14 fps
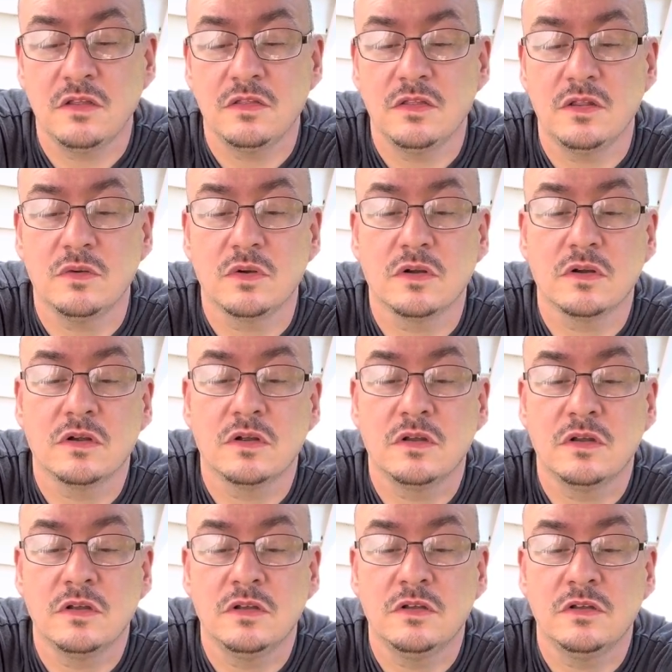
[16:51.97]
that were
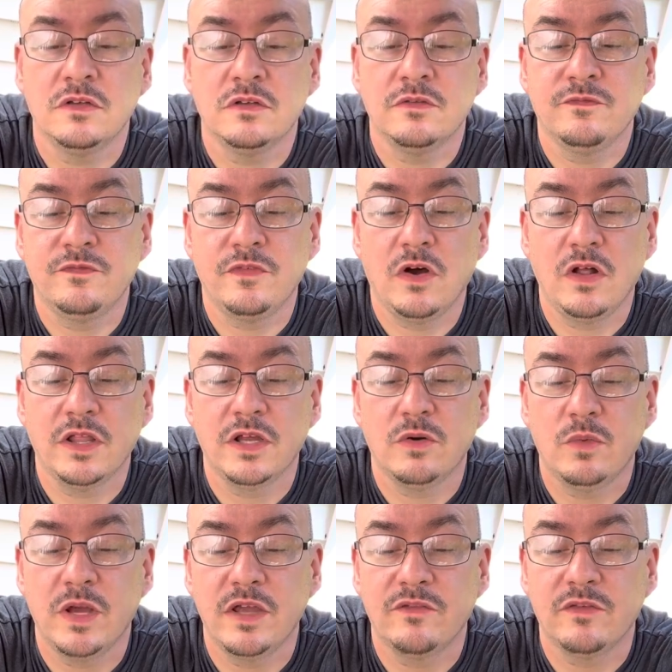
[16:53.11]
falling
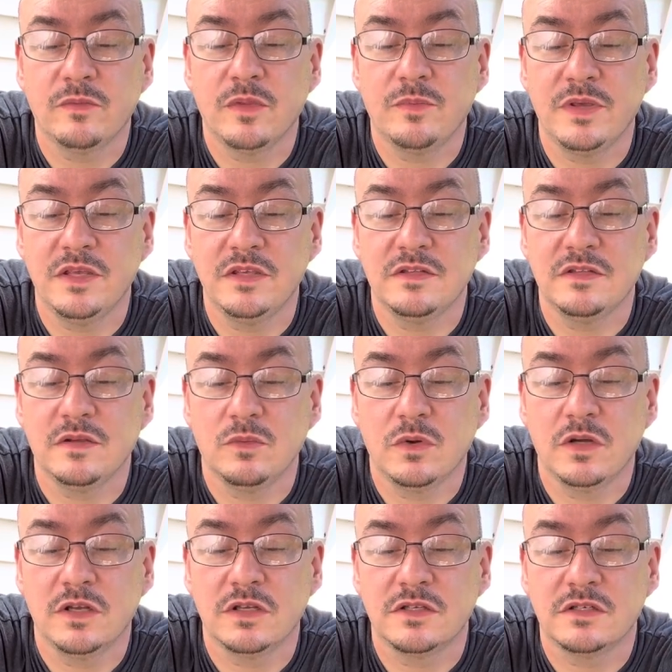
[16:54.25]
away from the piece that
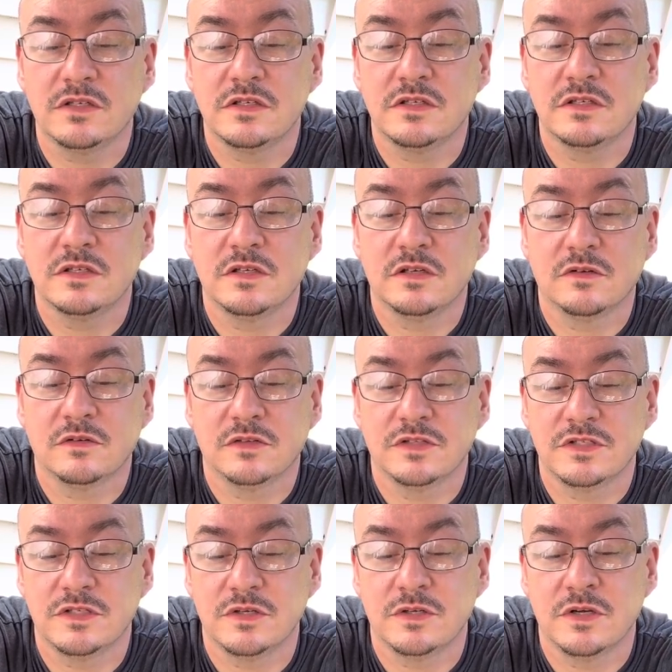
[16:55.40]
was.
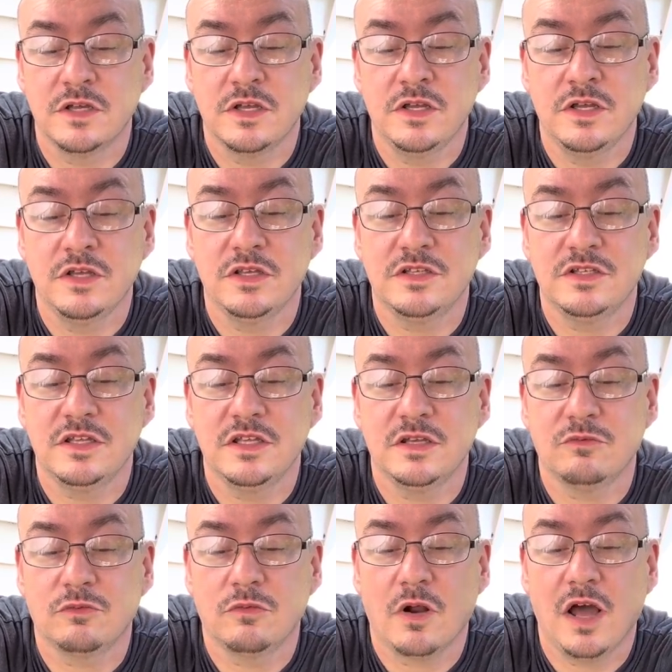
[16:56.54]
So you see it
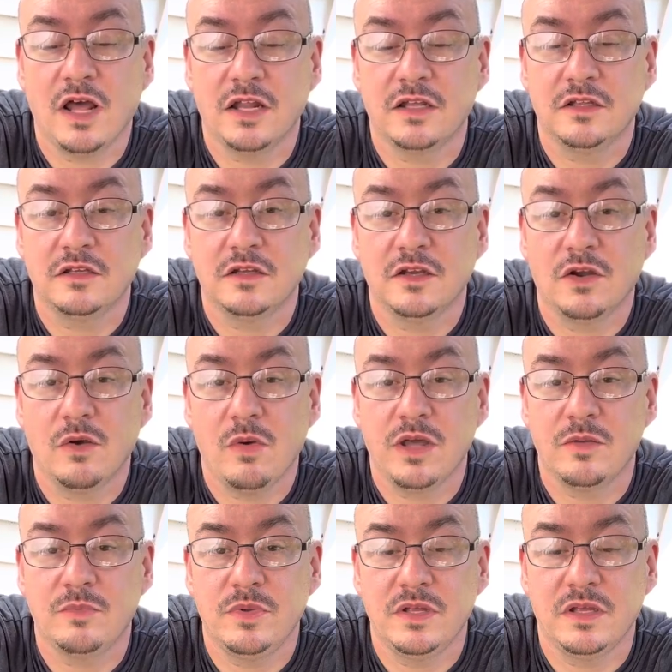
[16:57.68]
rotted quite a
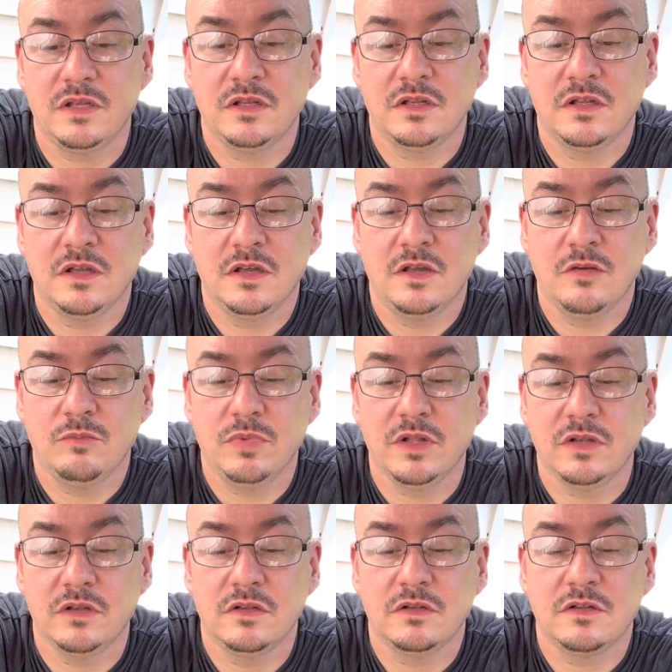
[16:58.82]
bit, but
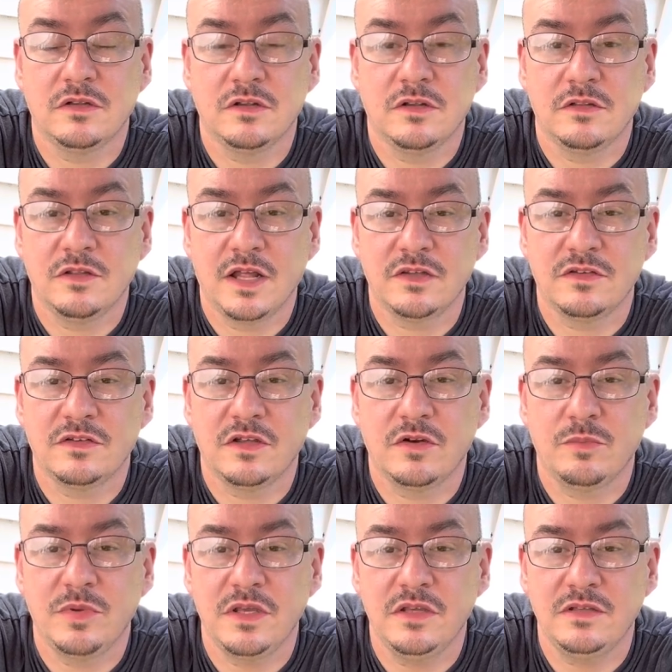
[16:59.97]
that
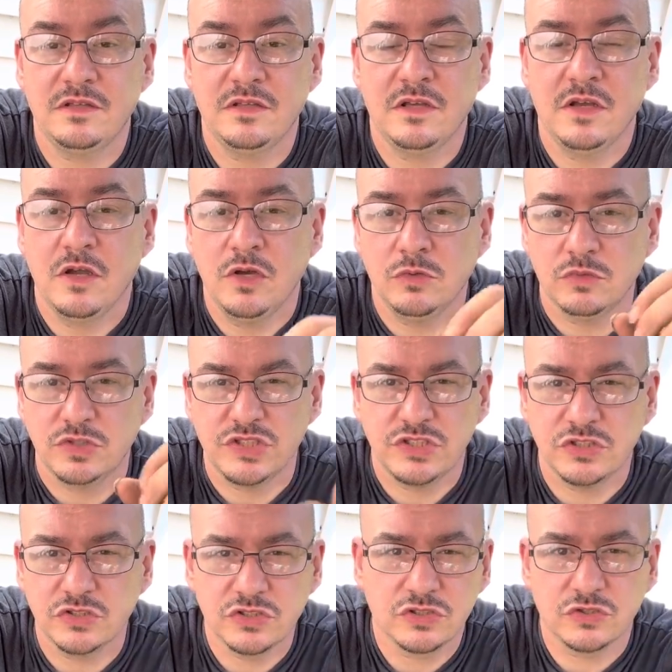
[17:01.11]
centerpiece was
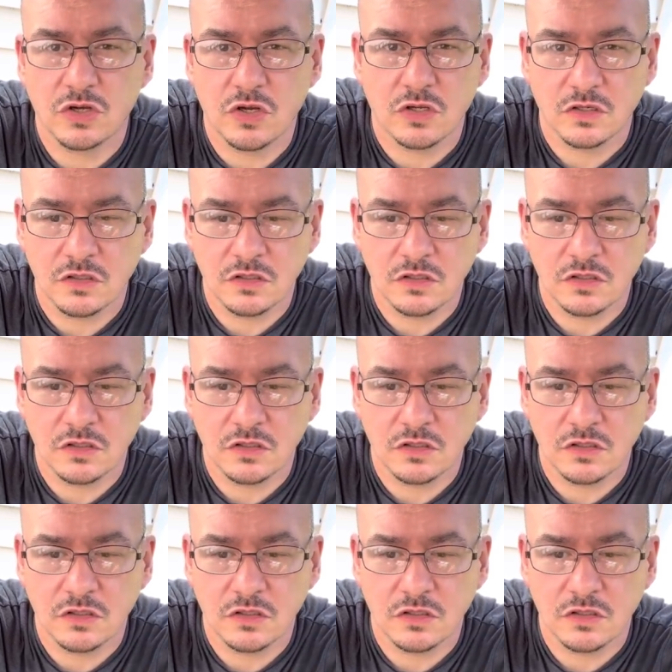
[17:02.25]
still strong